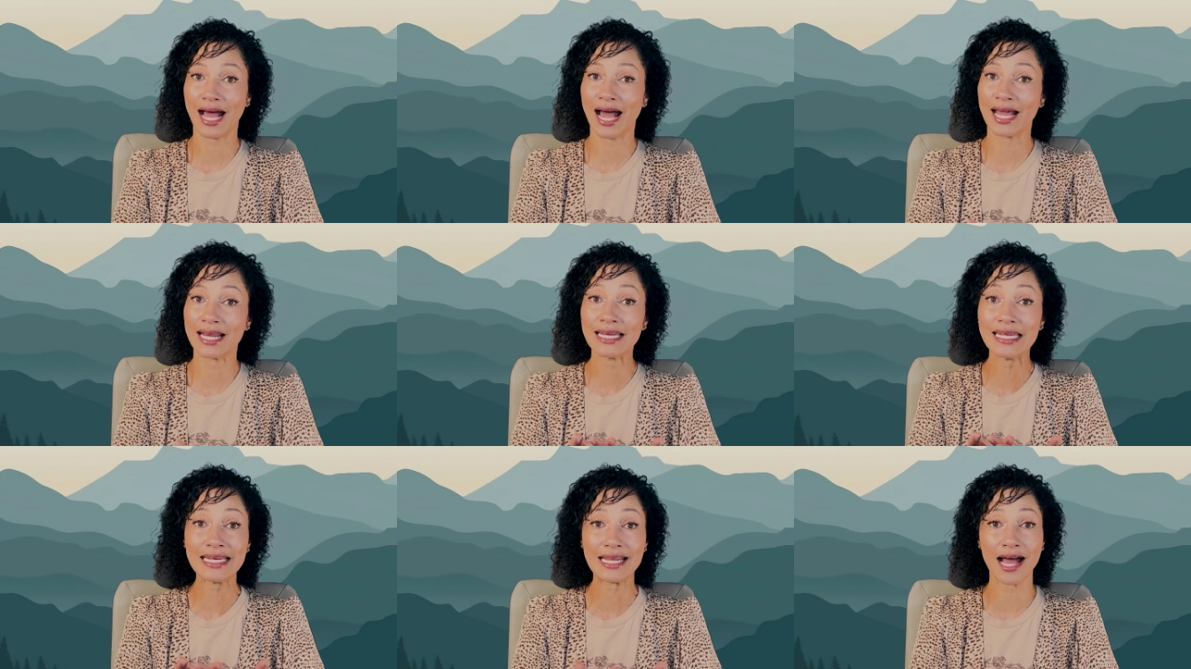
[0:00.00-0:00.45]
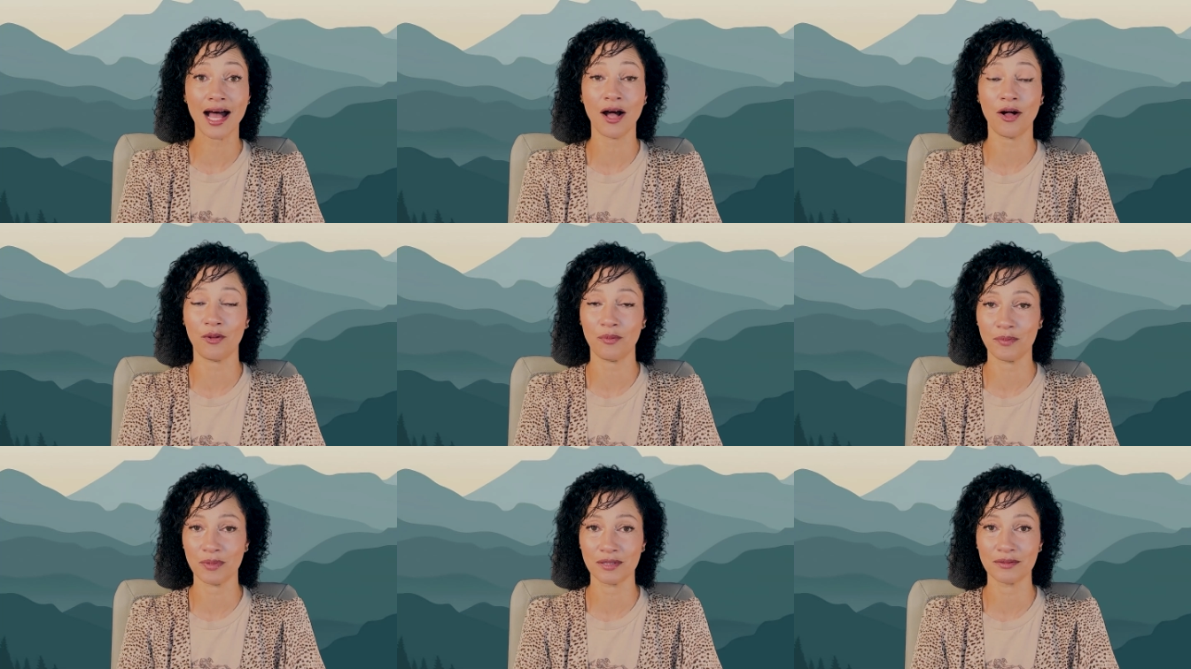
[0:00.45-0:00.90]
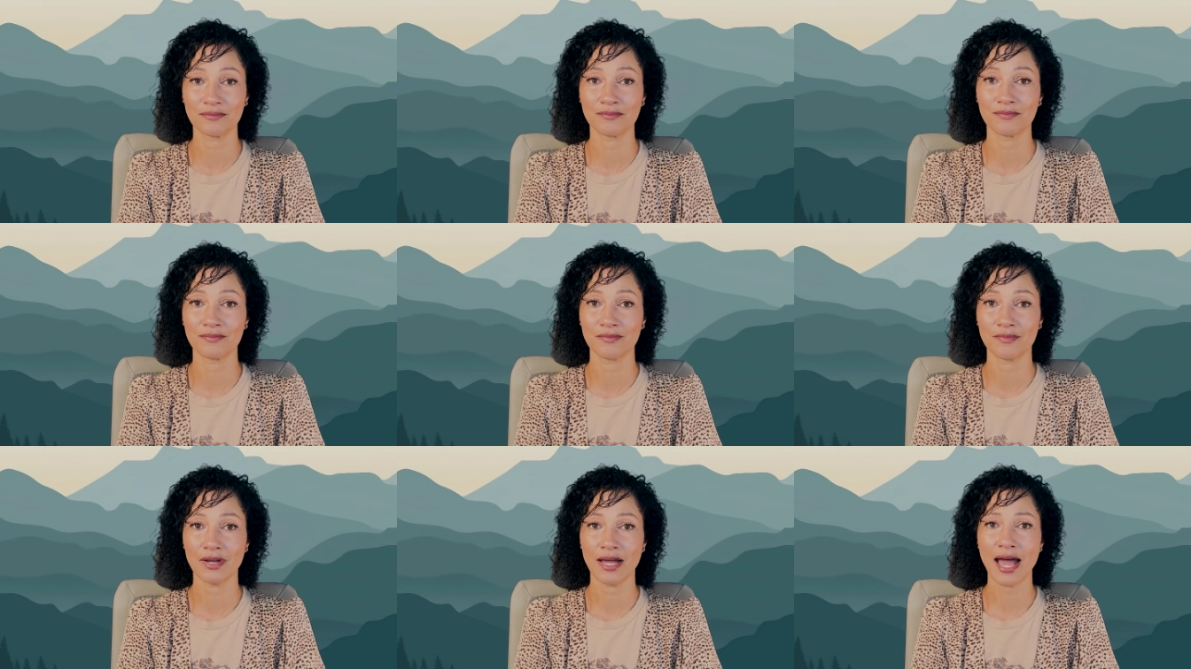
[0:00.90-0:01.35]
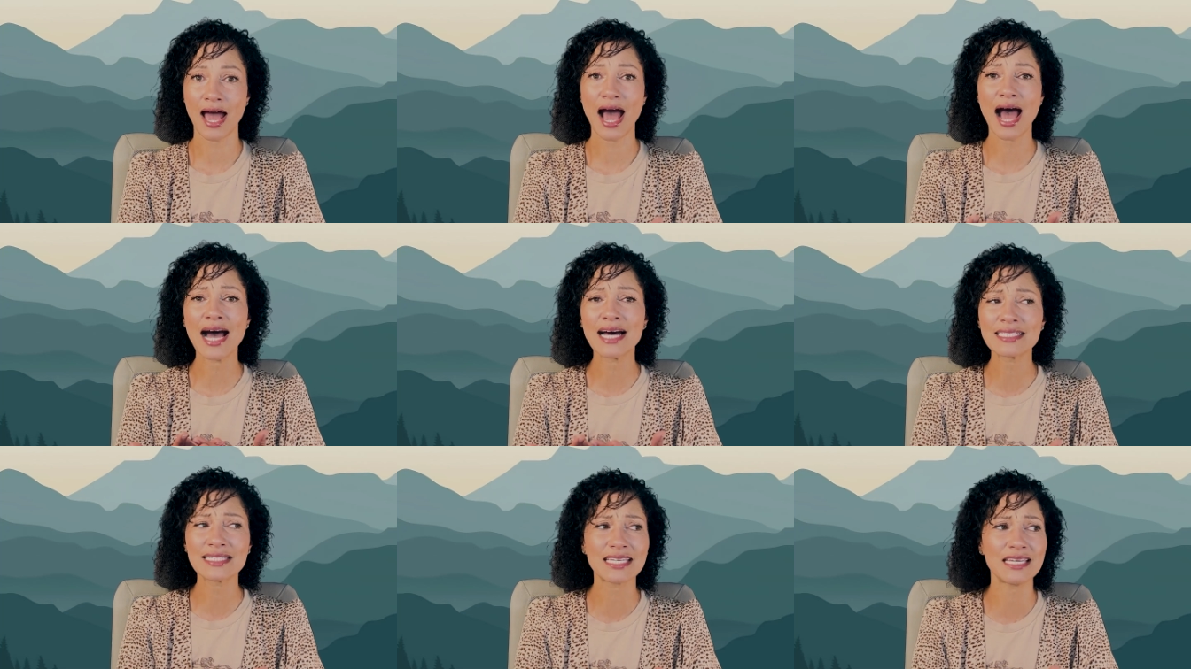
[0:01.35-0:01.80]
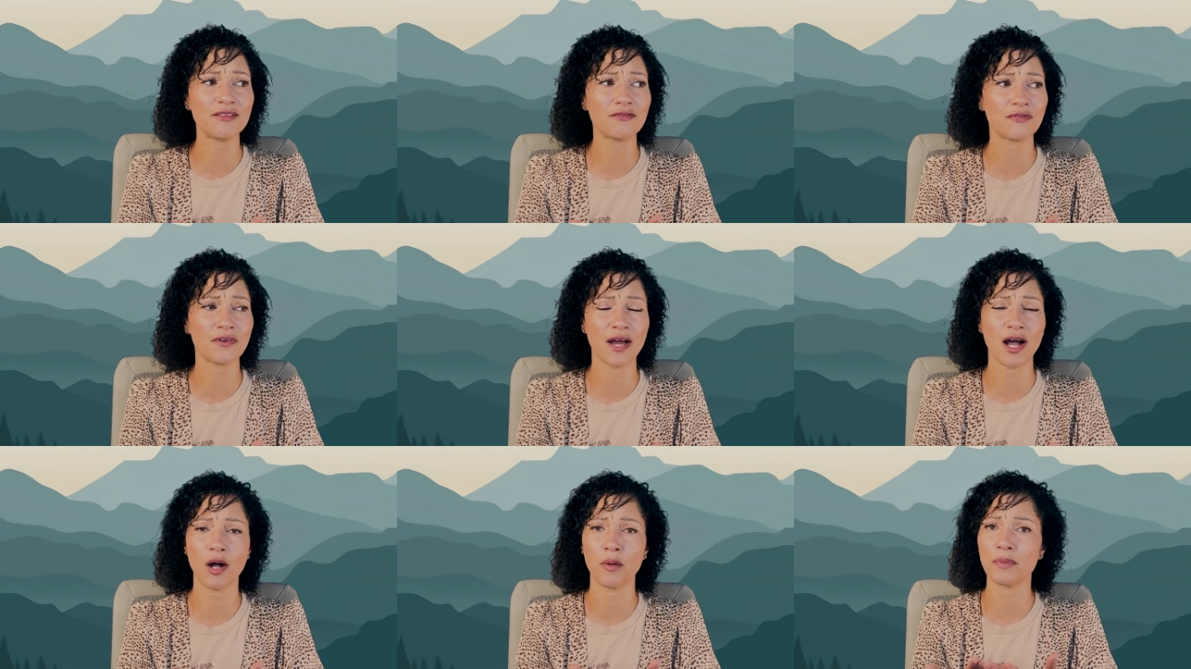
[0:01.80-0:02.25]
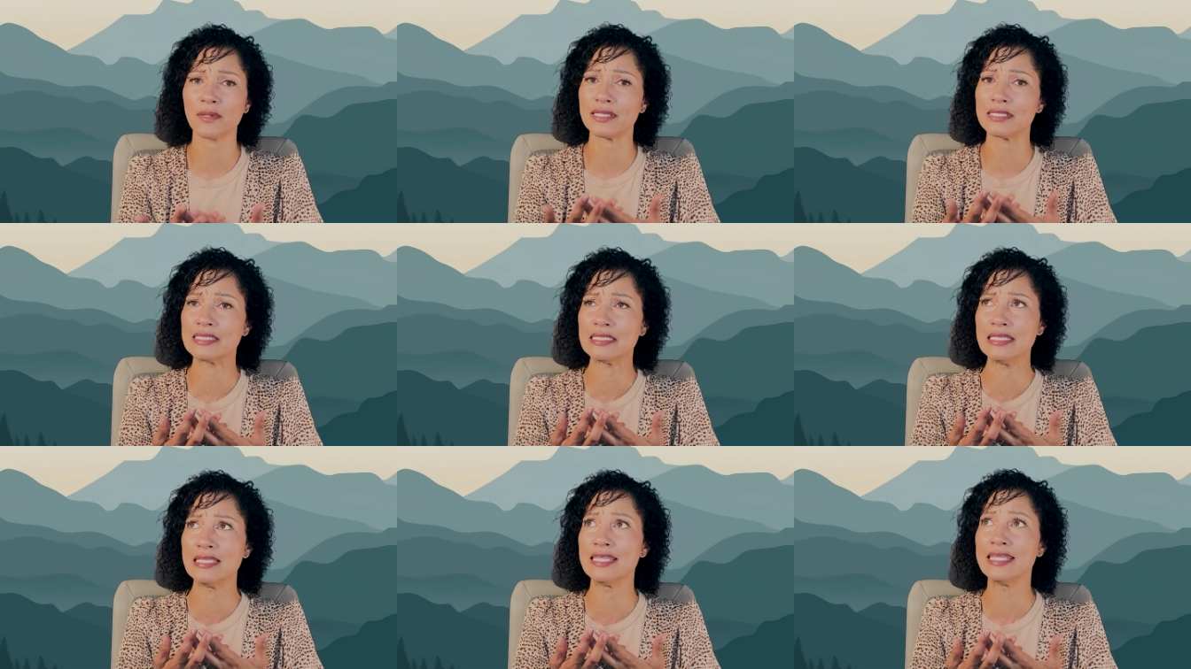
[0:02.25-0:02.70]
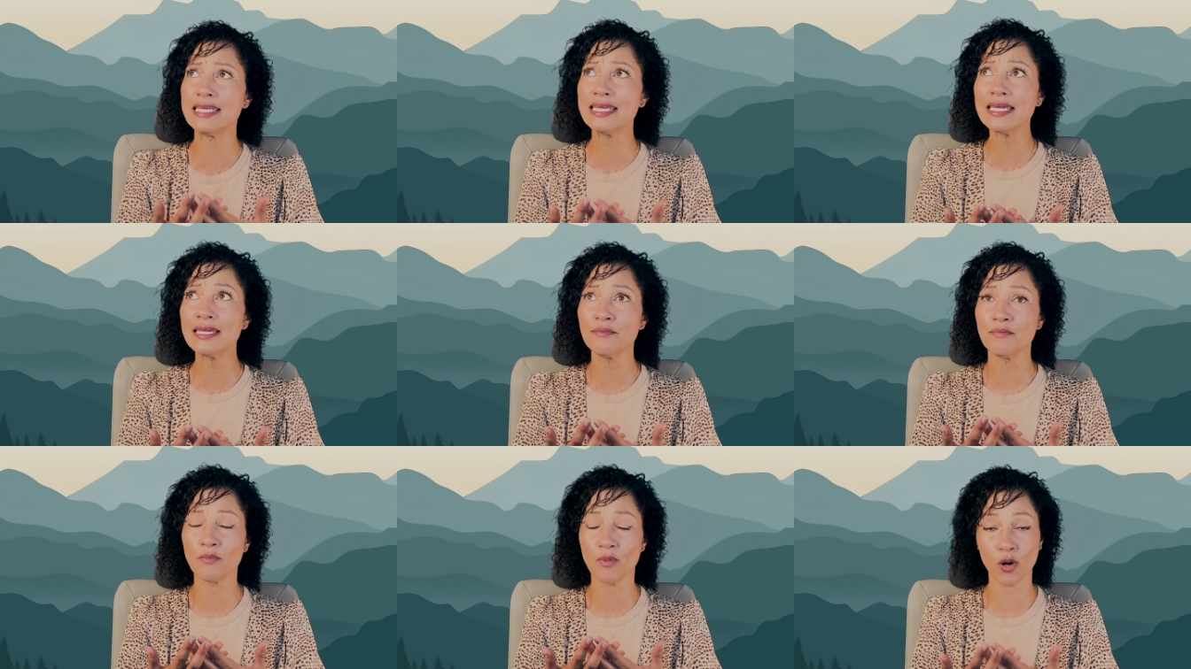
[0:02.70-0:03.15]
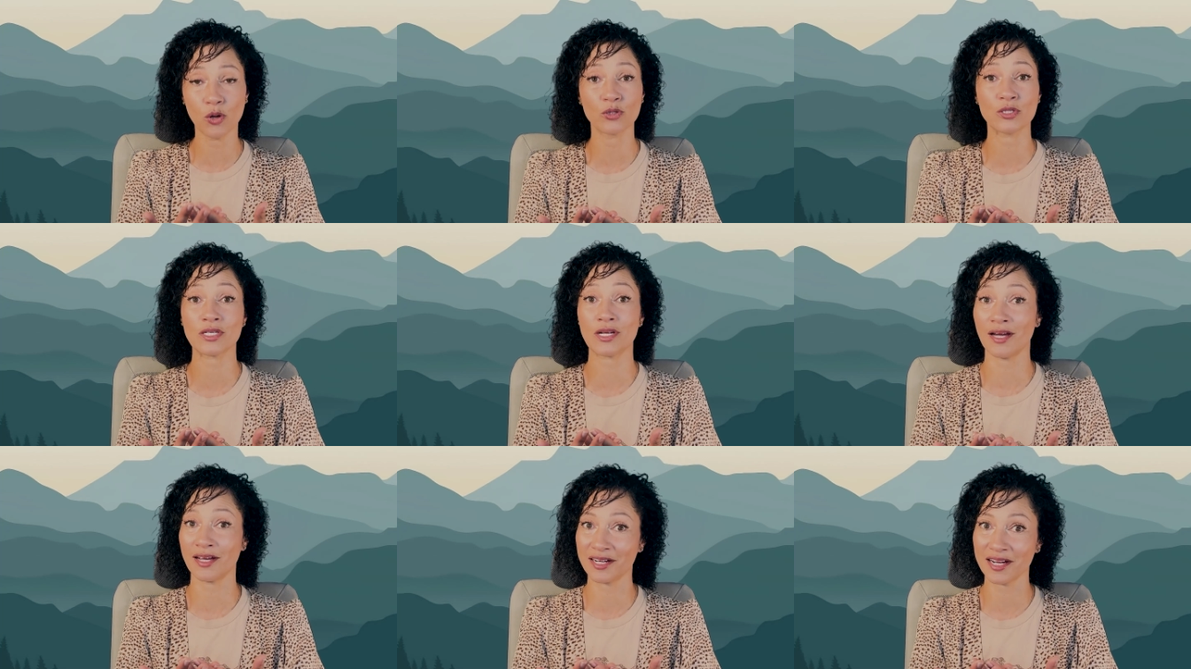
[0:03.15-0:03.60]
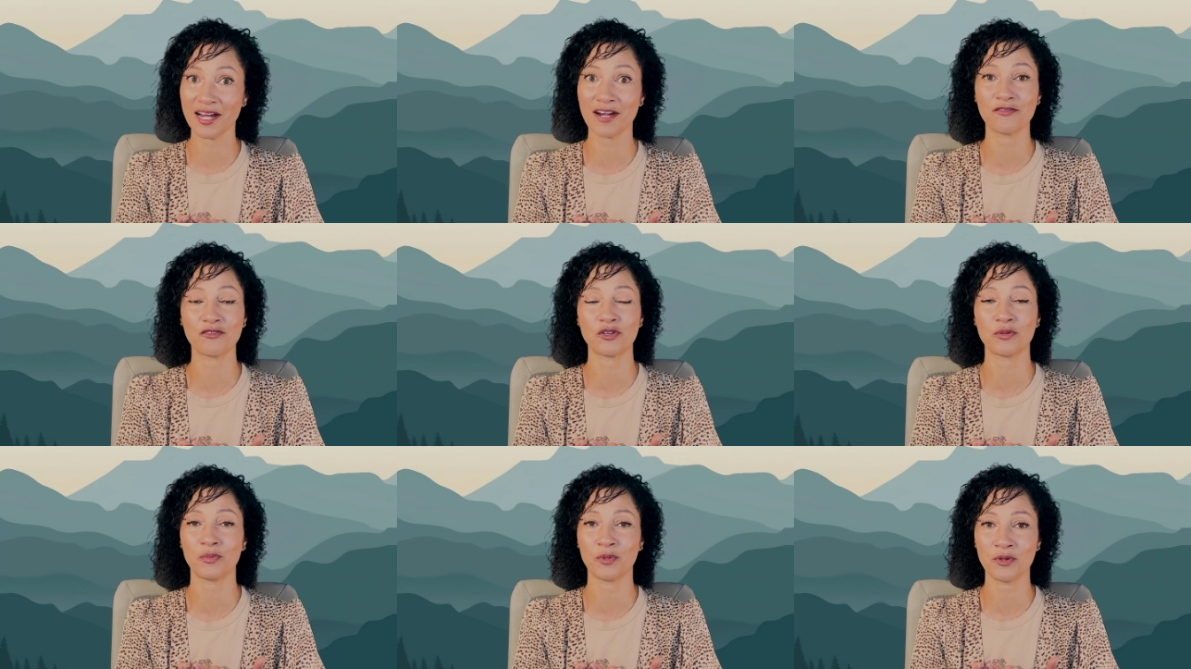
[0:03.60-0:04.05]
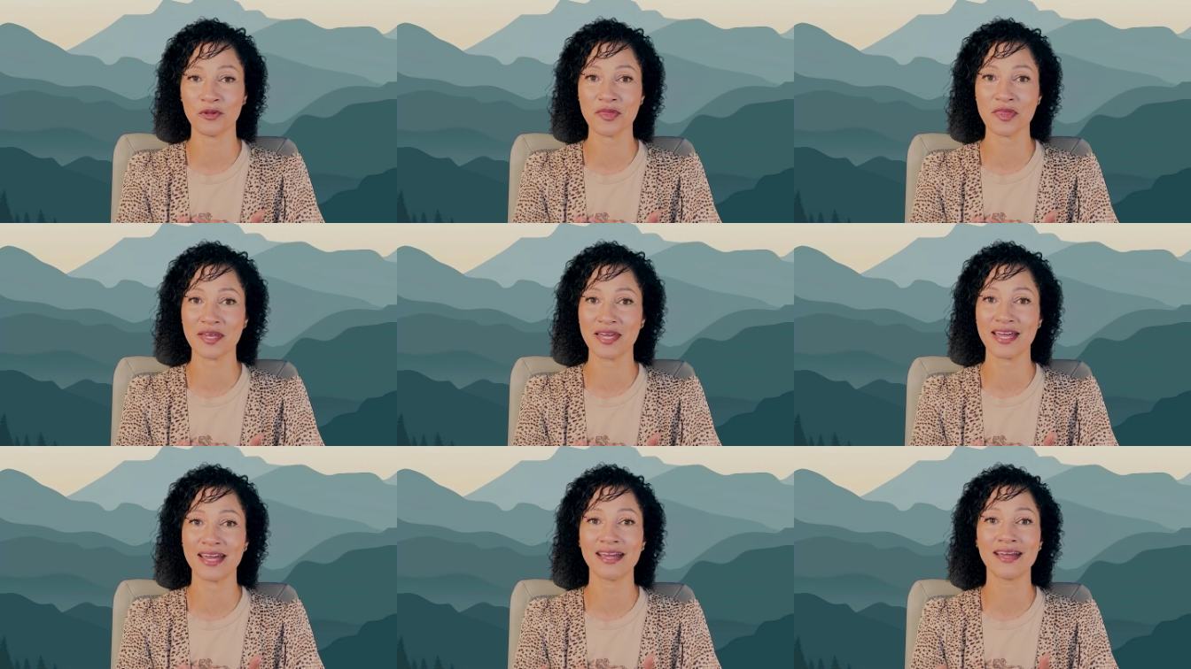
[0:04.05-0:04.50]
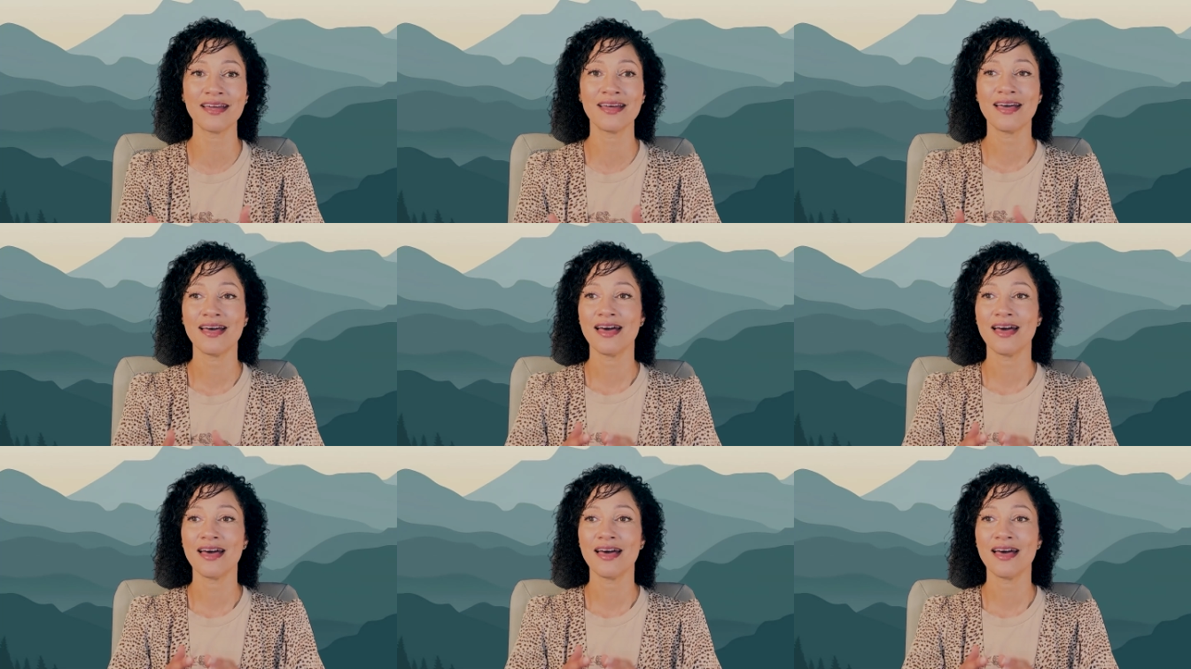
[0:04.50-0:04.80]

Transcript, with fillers: I need help asking for help is the most uncomfortable thing,